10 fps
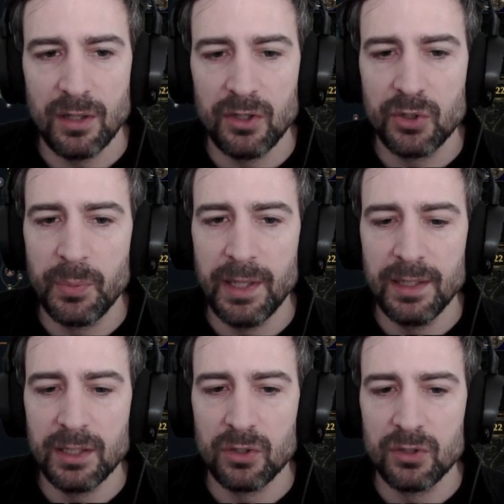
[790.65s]
are
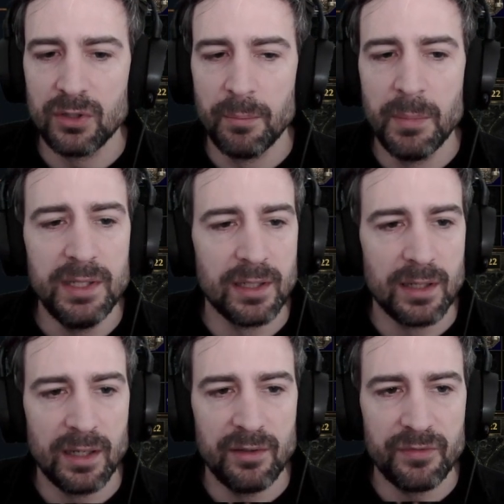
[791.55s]
depending on minion
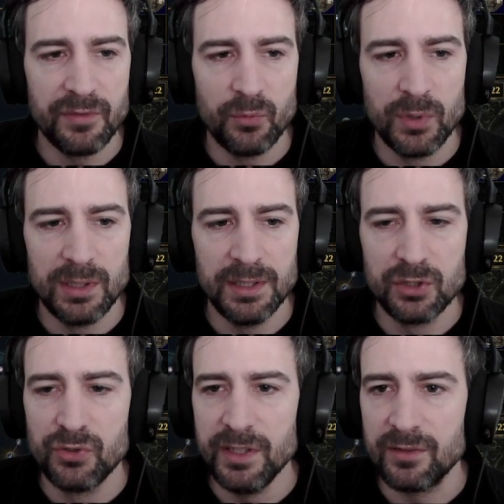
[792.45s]
life will
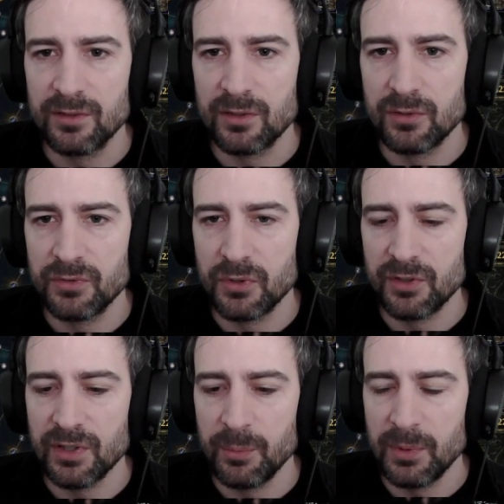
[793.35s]
increase. So for
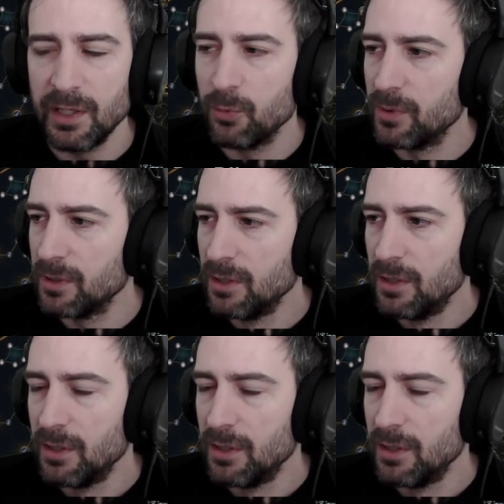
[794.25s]
example, I will